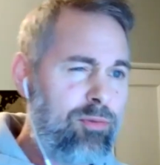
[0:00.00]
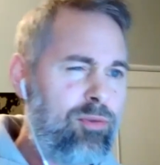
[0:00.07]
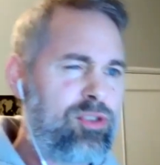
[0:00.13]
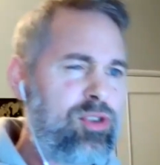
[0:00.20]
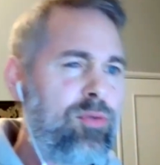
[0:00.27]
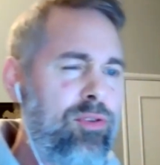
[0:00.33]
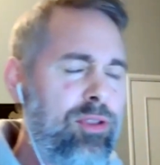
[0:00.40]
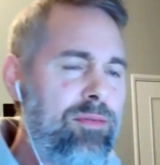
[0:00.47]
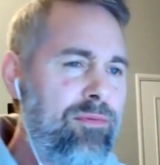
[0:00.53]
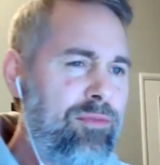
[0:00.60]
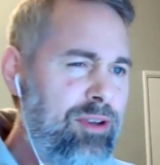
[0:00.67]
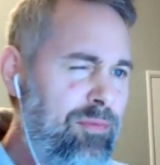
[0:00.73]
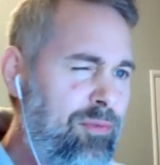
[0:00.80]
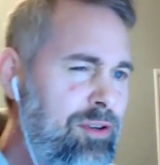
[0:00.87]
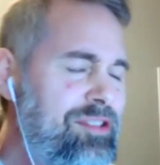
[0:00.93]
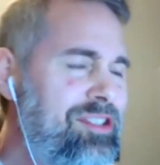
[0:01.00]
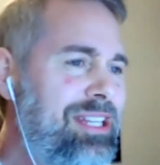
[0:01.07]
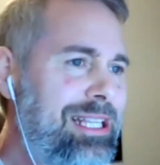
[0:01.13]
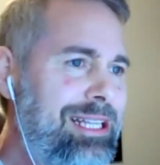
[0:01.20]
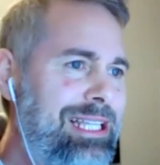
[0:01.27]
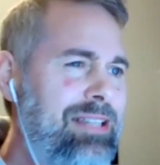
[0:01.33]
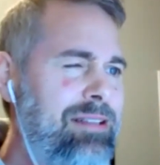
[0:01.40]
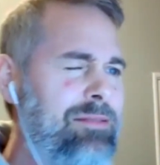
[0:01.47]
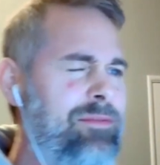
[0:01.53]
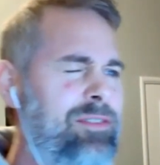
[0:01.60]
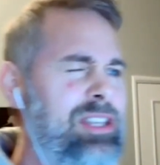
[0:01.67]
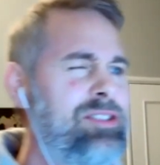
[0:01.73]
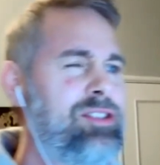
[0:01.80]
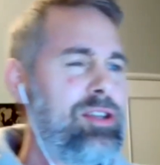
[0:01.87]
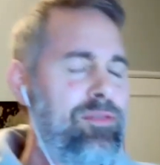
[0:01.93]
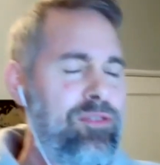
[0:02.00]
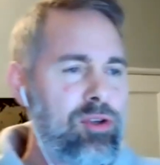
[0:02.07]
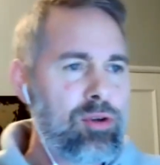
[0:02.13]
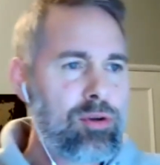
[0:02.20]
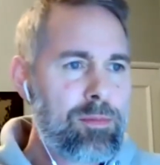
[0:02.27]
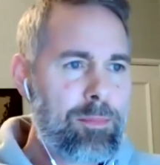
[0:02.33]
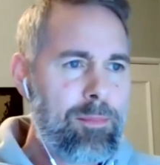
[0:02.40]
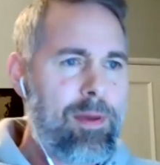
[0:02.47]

so for the diversity visa, if you're,